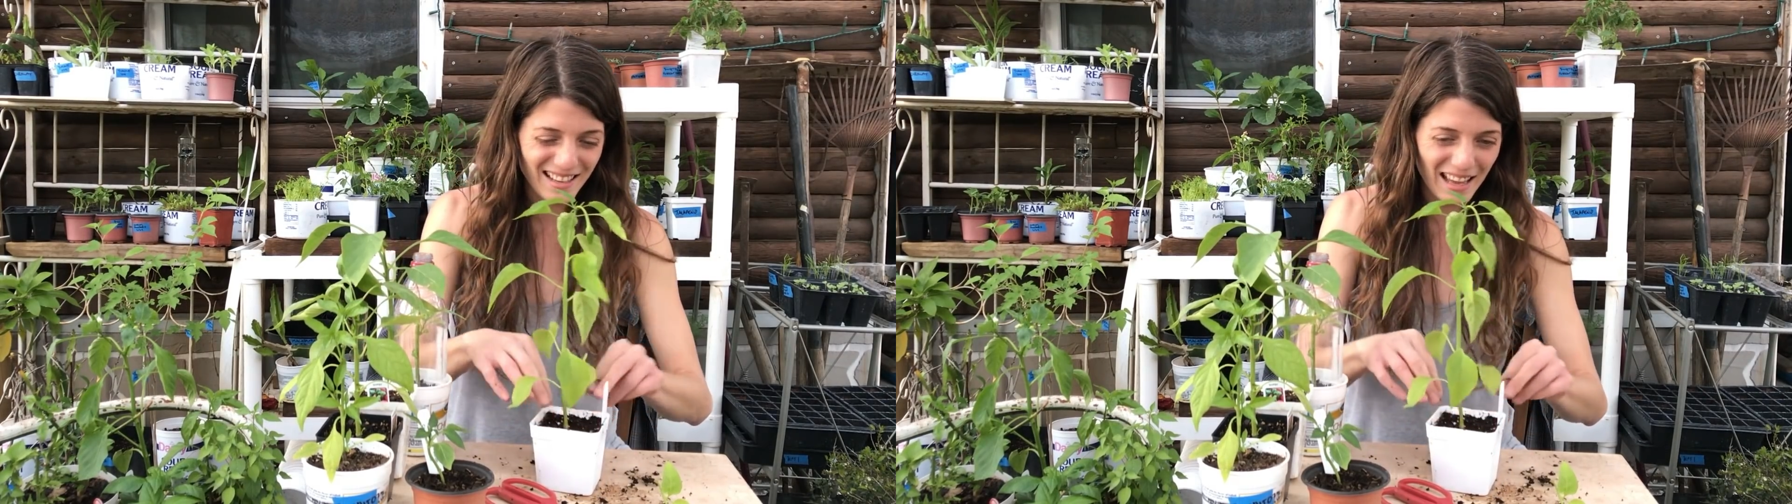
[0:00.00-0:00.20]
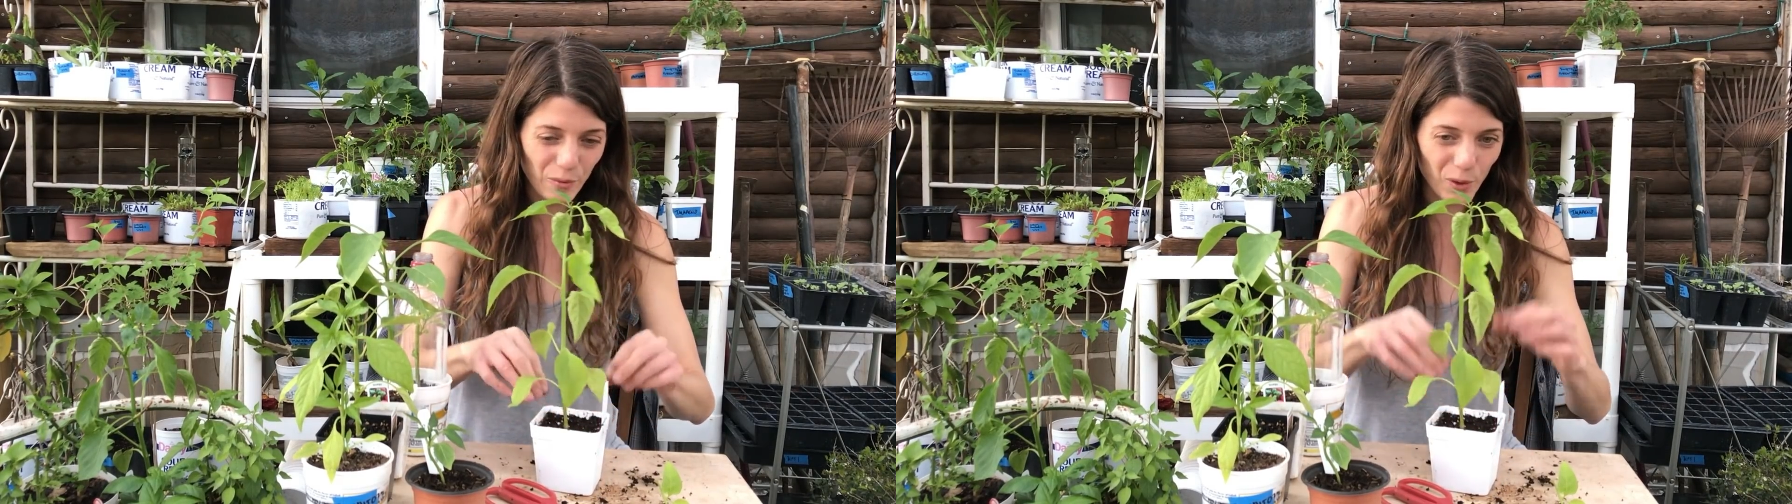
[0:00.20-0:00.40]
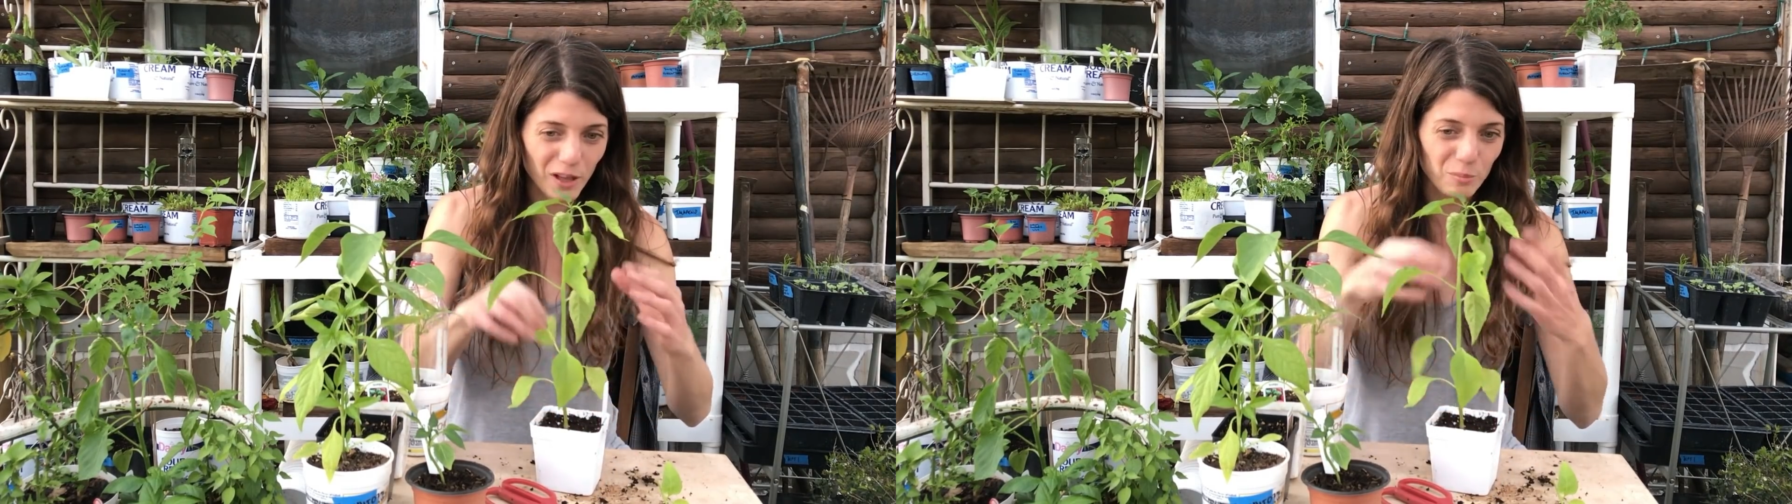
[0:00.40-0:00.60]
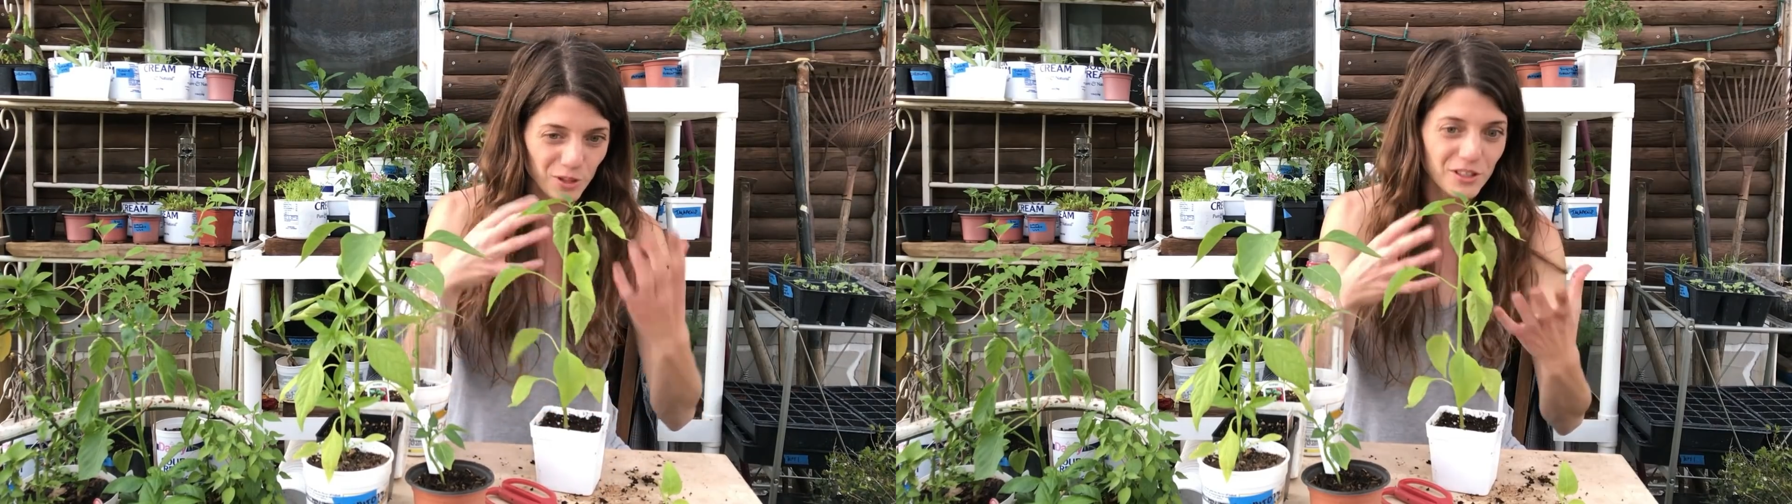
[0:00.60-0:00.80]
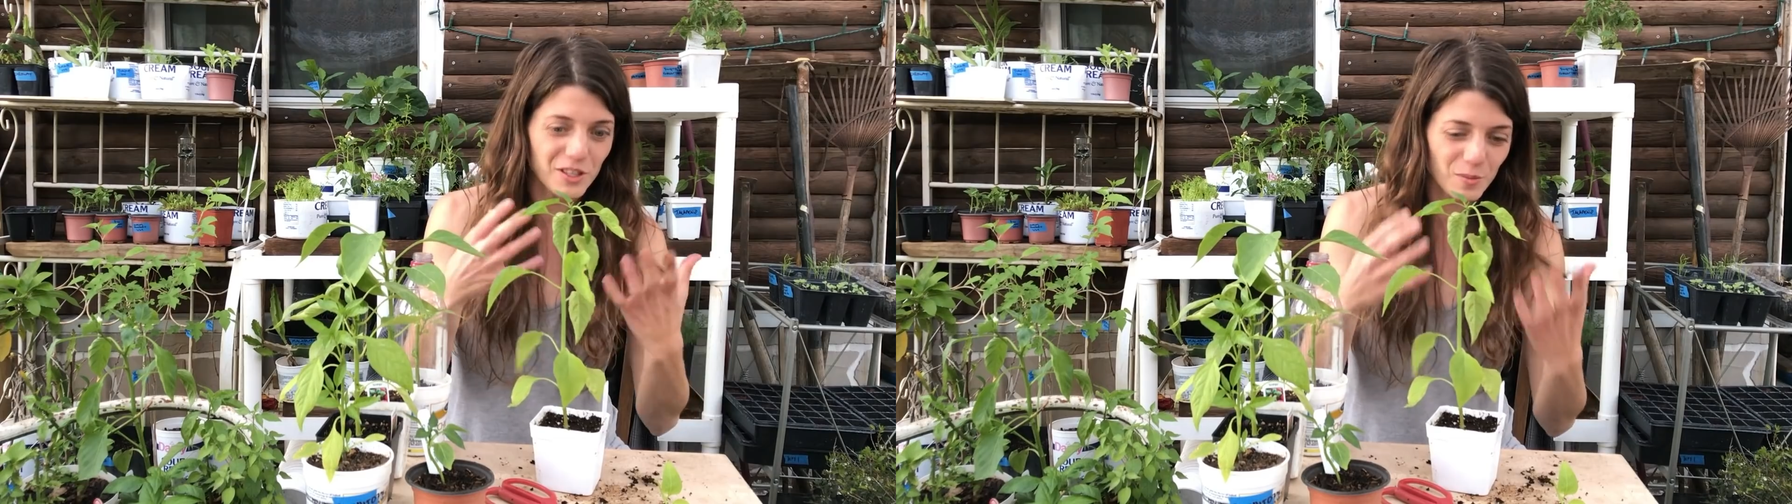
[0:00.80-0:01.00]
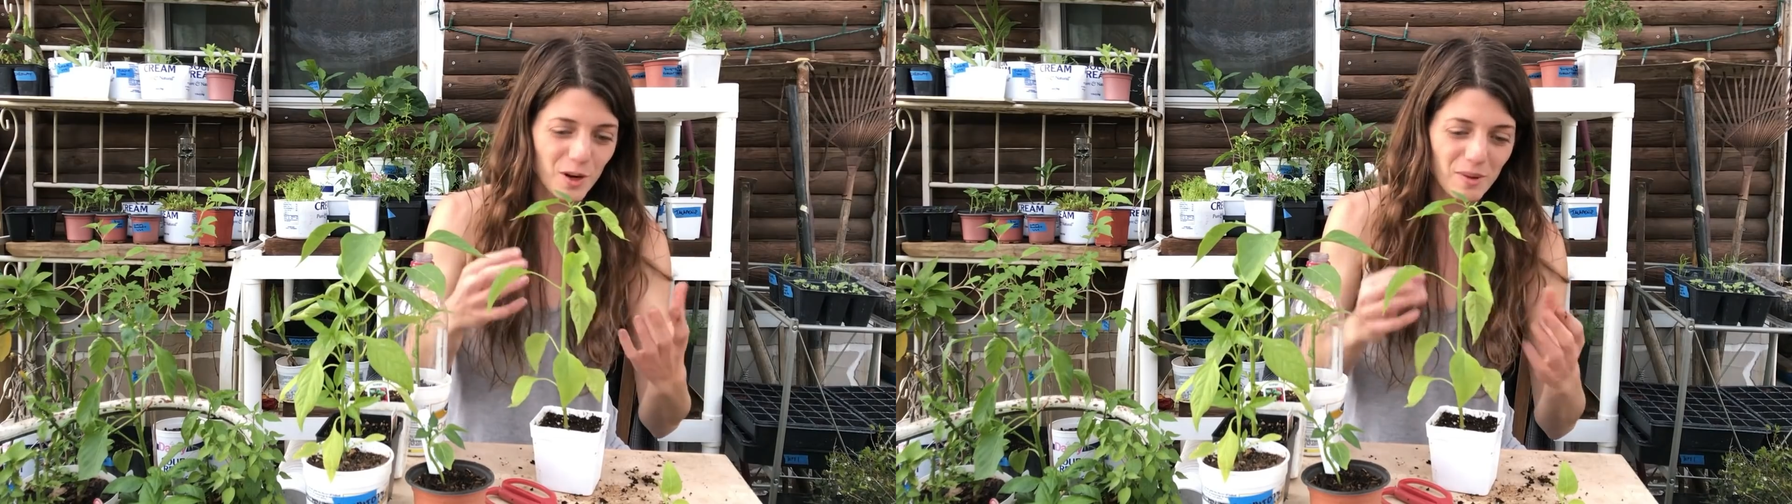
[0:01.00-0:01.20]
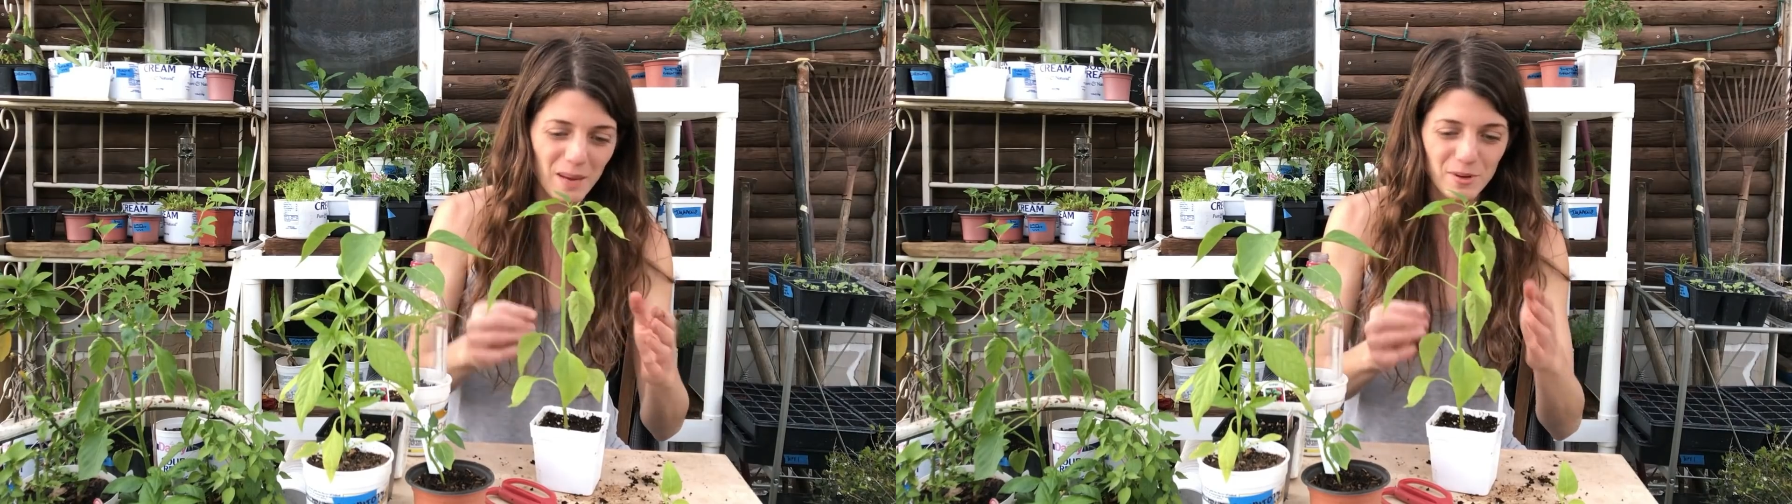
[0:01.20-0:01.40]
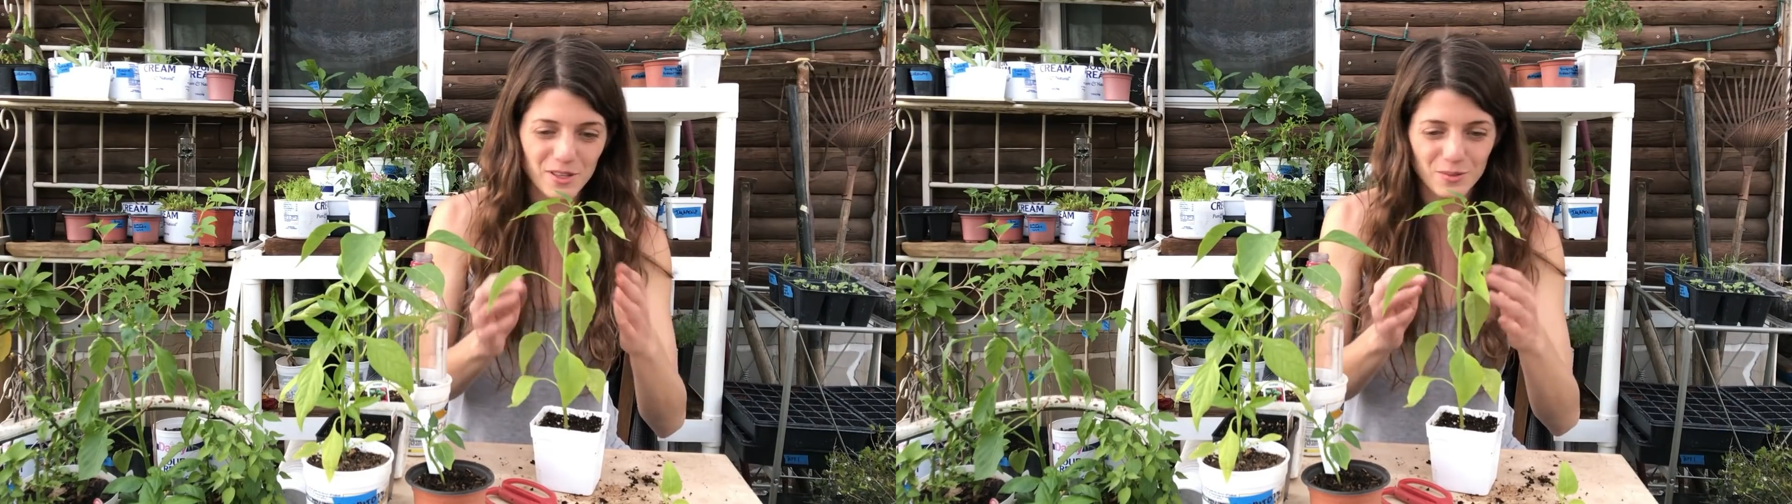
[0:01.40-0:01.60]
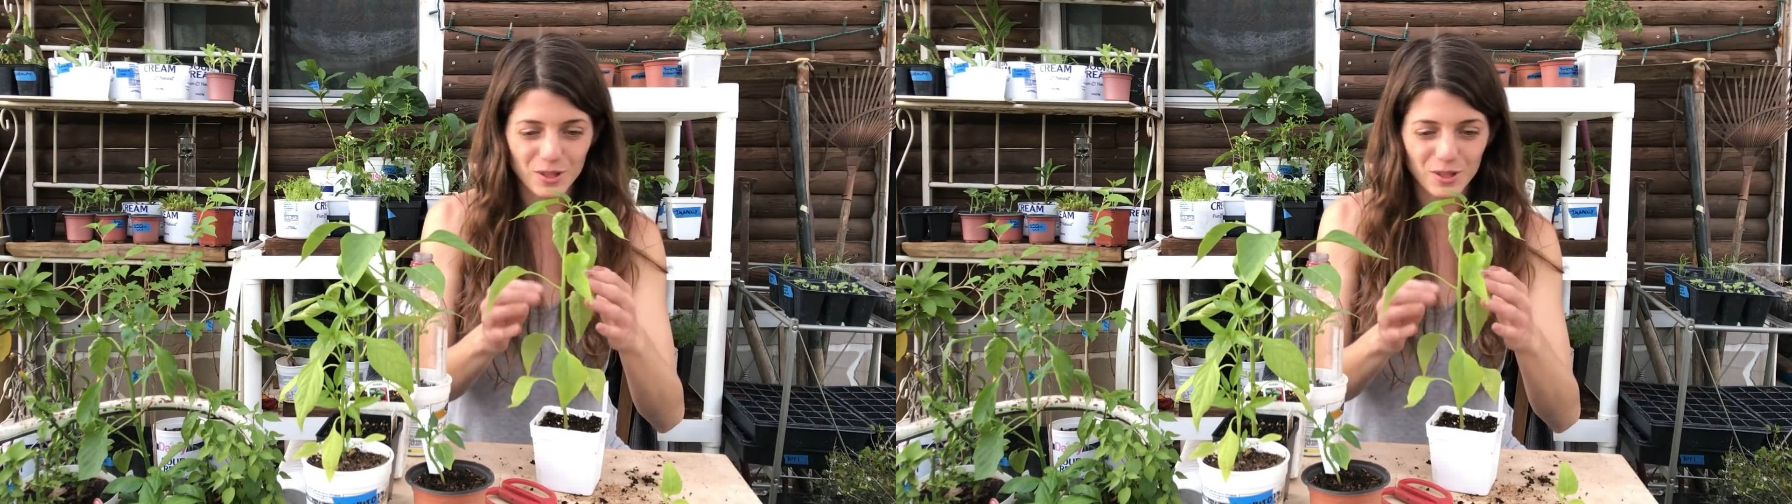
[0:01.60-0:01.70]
it will produce more peppers.